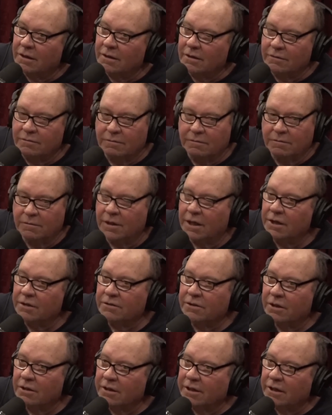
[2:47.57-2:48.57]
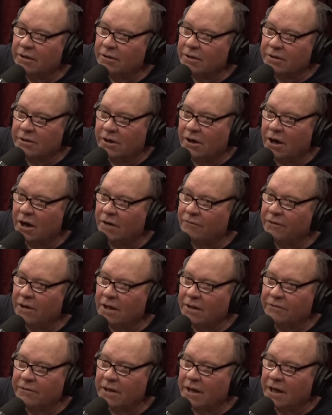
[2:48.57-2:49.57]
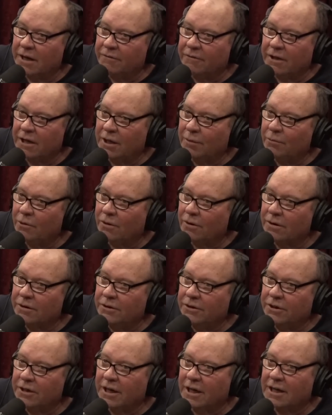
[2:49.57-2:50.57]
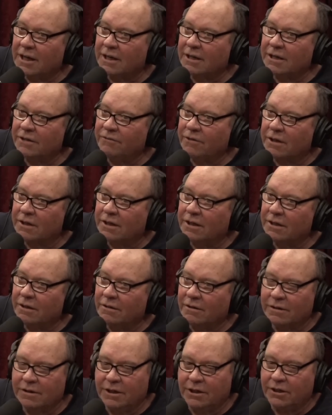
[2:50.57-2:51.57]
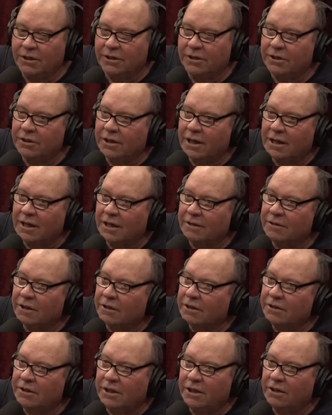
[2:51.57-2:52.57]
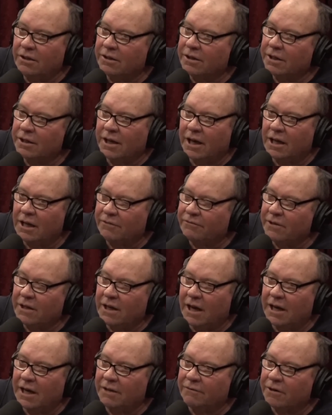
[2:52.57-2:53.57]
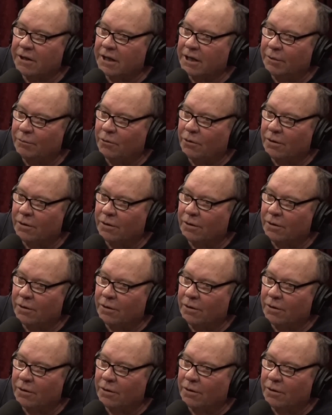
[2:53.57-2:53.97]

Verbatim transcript: What do you mean? It's illegal to carve elephant ivory anymore. You're not allowed to even kill. You're not allowed to deal in elephant ivory anymore.